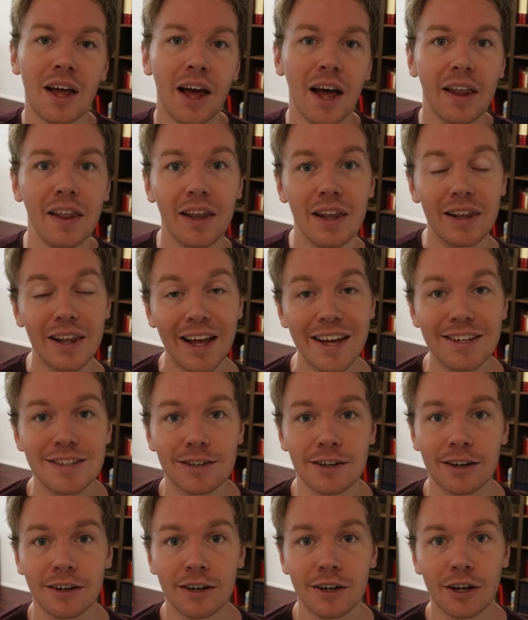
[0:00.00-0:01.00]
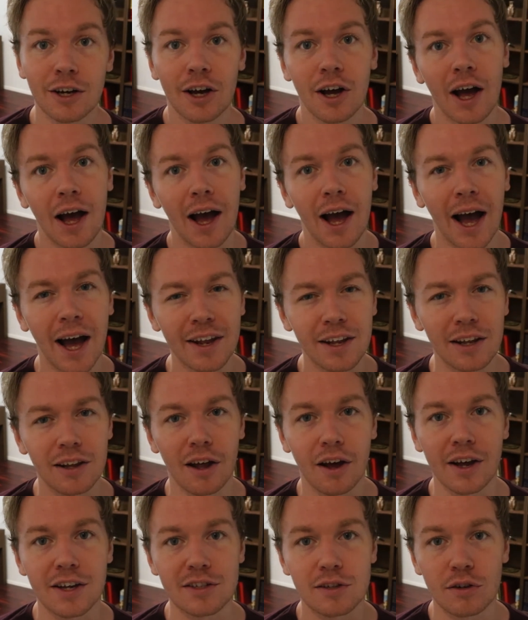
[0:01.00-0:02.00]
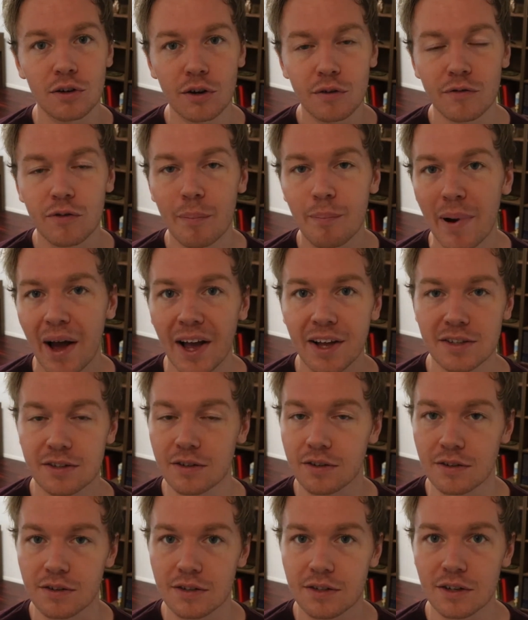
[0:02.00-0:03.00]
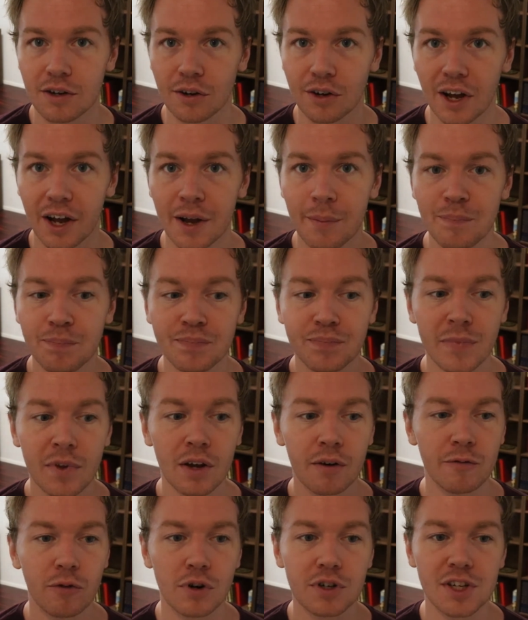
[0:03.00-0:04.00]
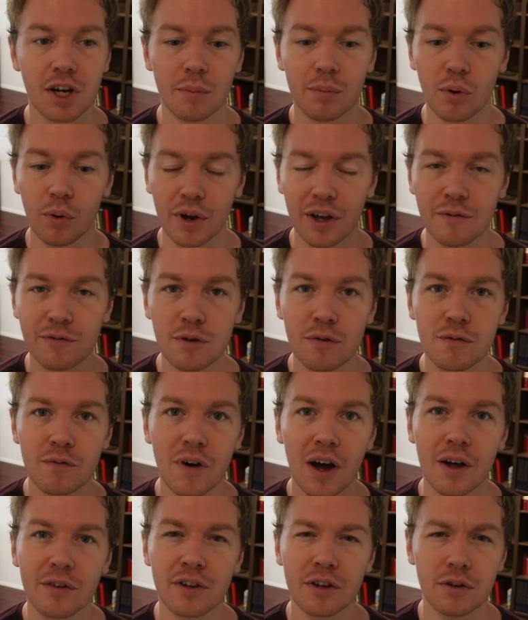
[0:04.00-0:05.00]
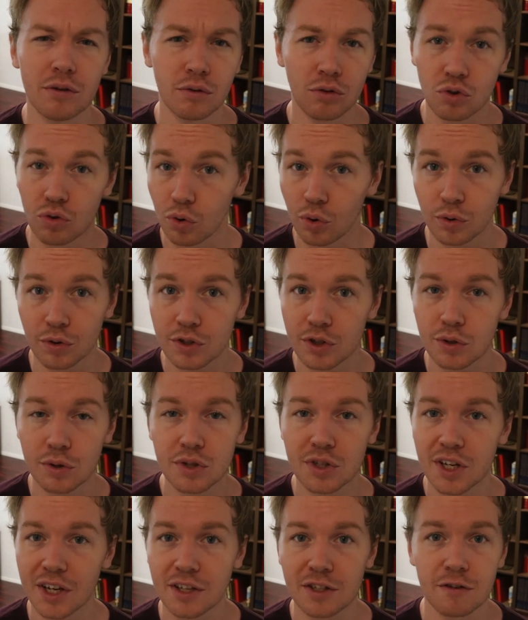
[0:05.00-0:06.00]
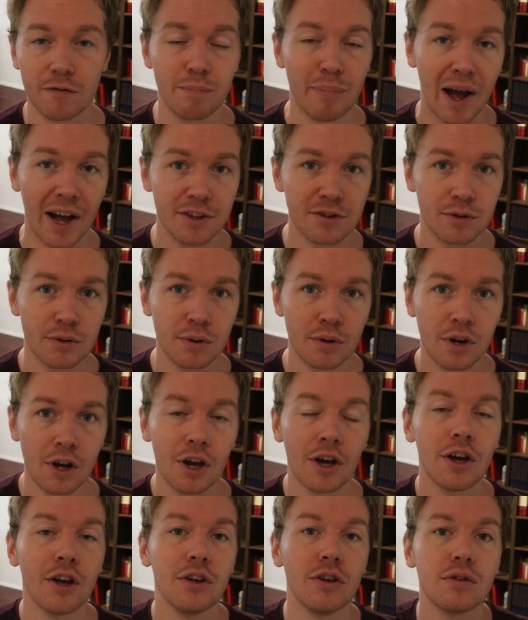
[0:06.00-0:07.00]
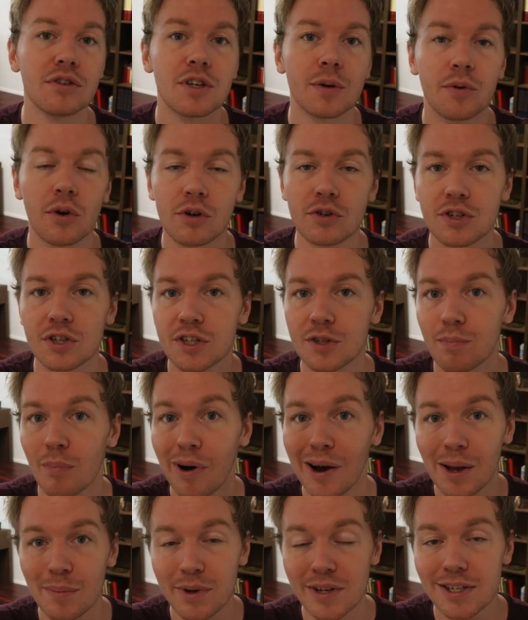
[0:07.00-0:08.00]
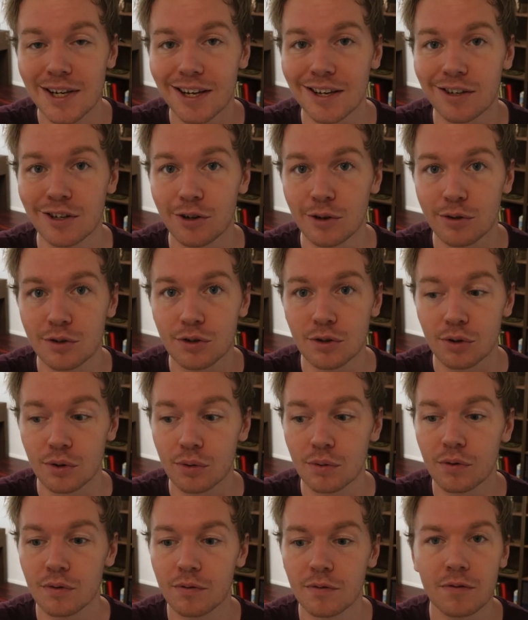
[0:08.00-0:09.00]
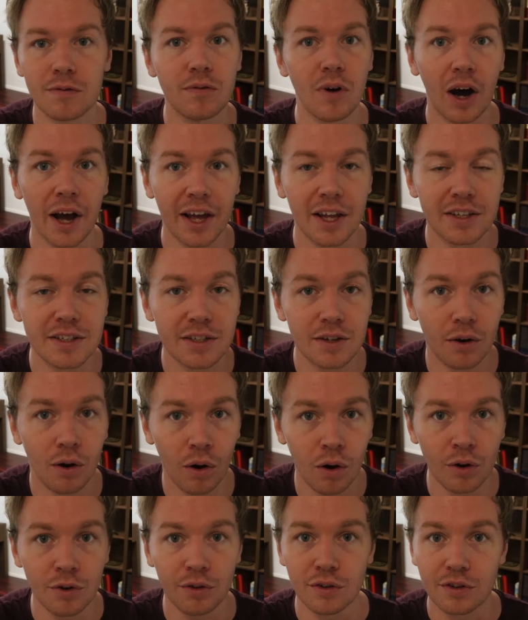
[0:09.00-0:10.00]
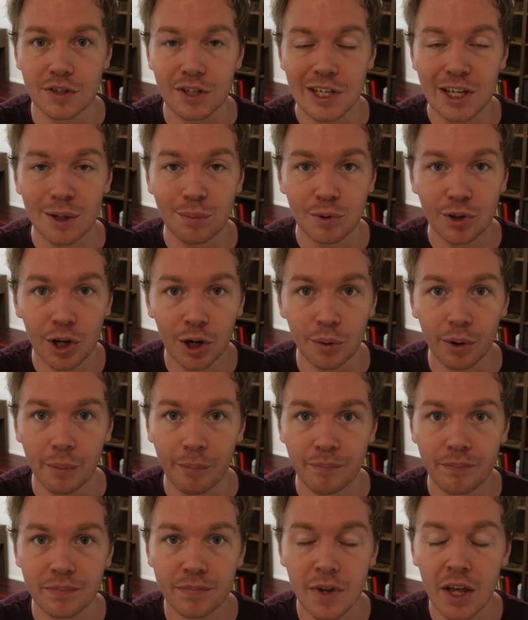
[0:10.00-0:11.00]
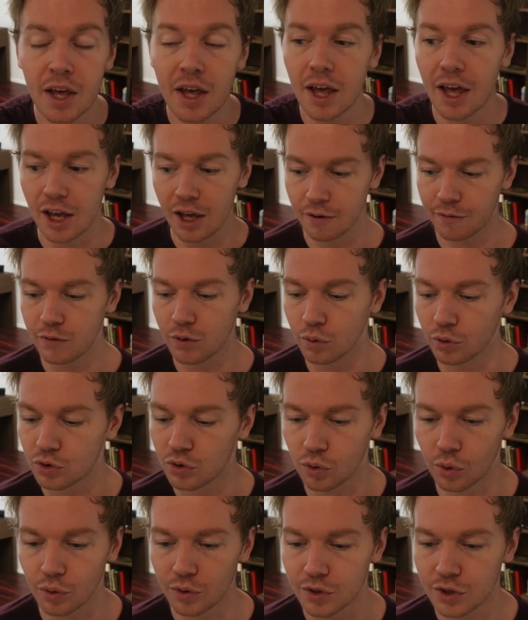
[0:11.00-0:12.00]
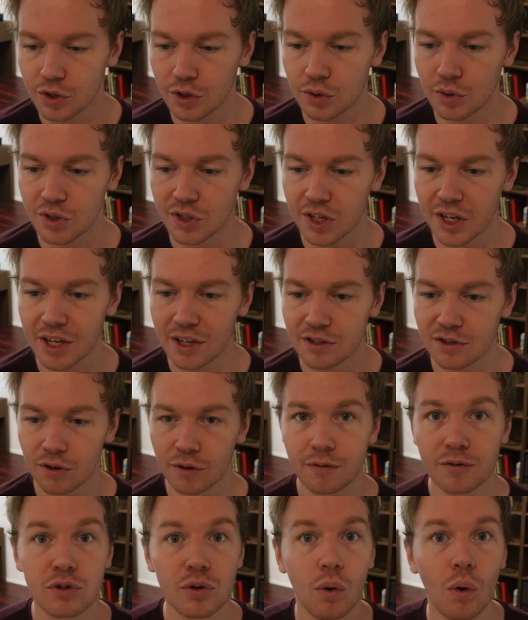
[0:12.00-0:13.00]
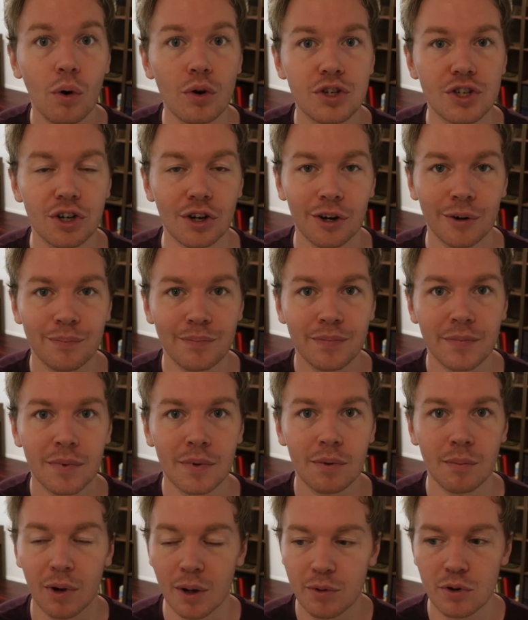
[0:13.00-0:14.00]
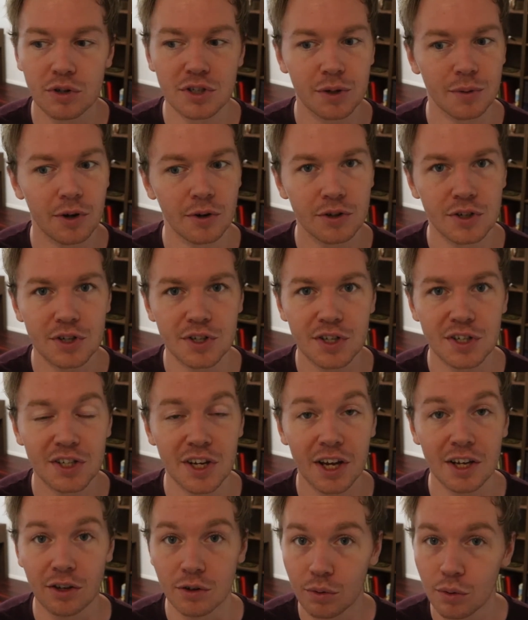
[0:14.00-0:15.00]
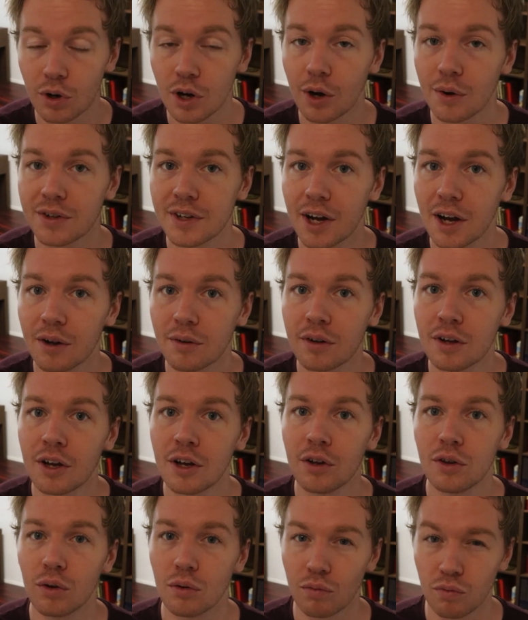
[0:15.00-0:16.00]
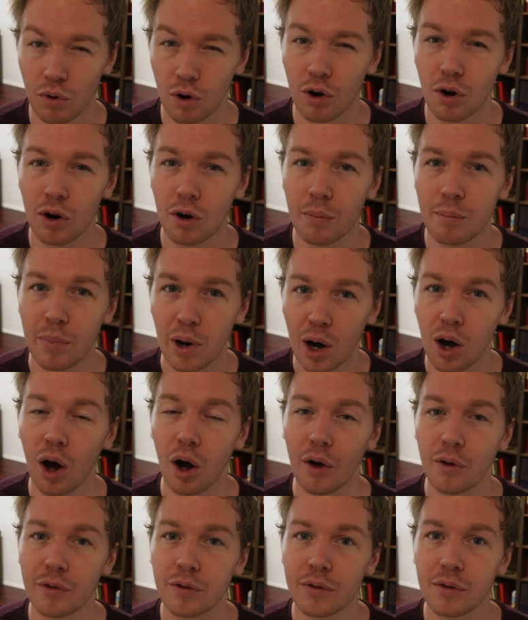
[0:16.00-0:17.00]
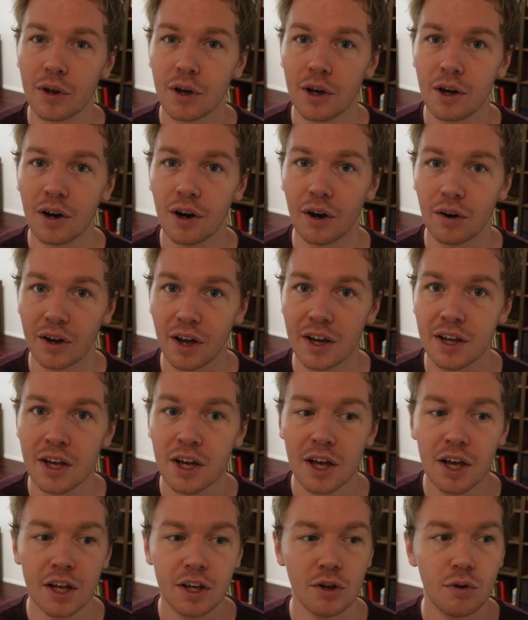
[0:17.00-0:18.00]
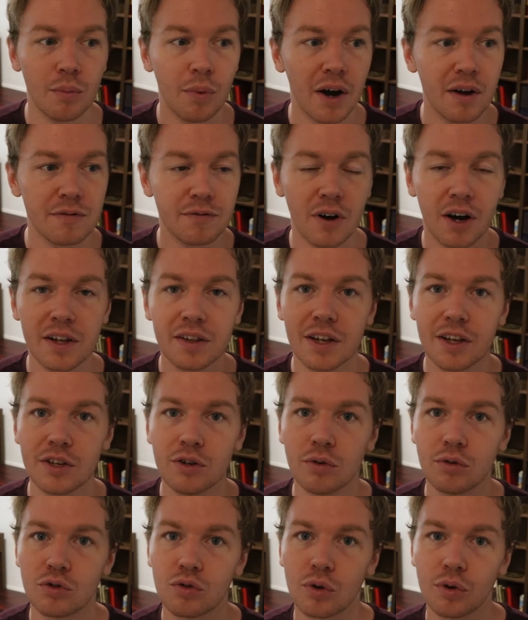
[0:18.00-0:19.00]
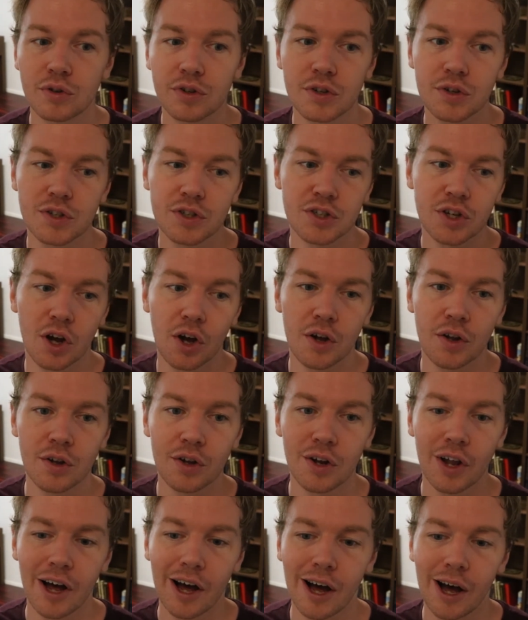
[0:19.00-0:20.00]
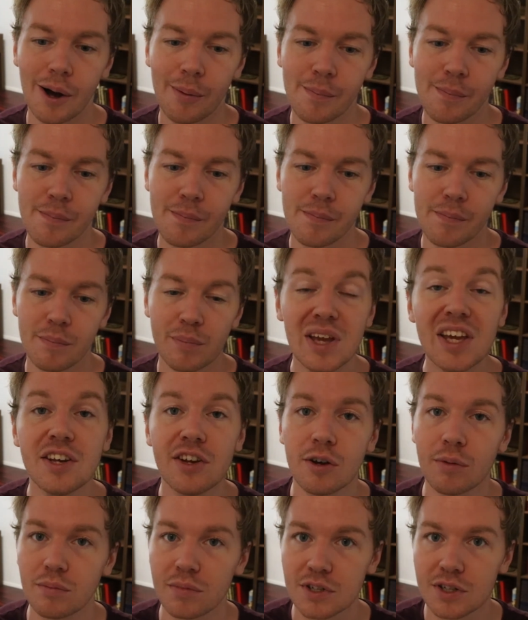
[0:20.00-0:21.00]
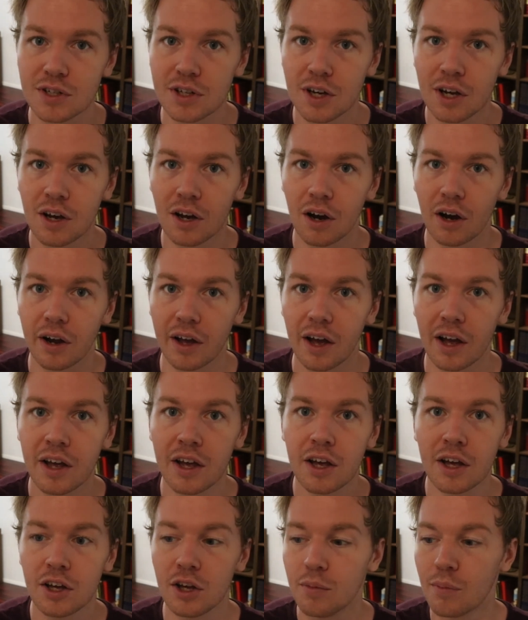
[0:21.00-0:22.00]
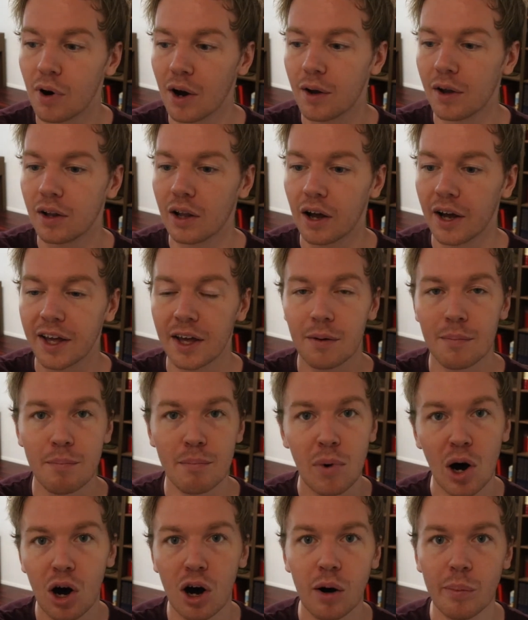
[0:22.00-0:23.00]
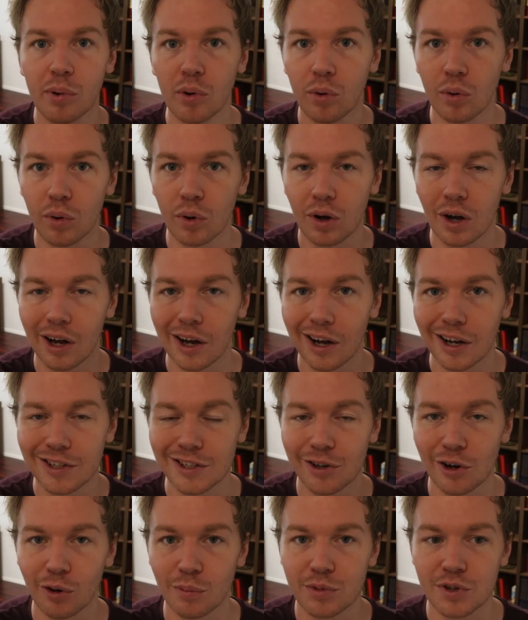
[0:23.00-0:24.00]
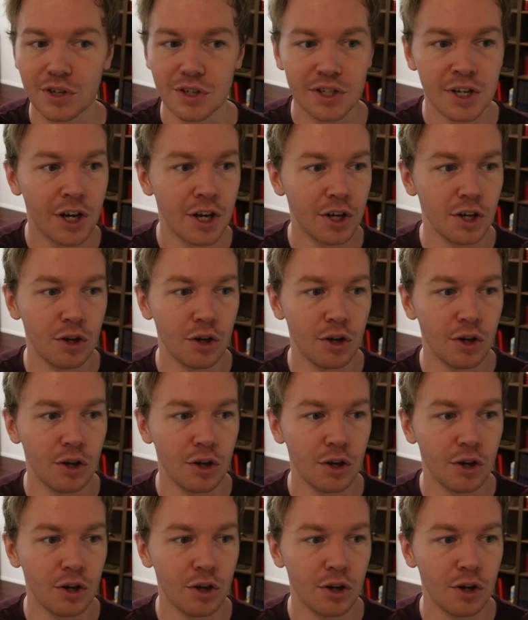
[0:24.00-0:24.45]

And then later, analyze, look for patterns, okay? For example, if you found that you're drawn to scenes of battle, your subconscious might be telling you to fight on, to keep going. If you're drawn to scenes of torture, maybe your subconscious is saying you are going down the wrong path, okay? You might find that you're drawn to certain mediums, okay? You might like marble sculptures.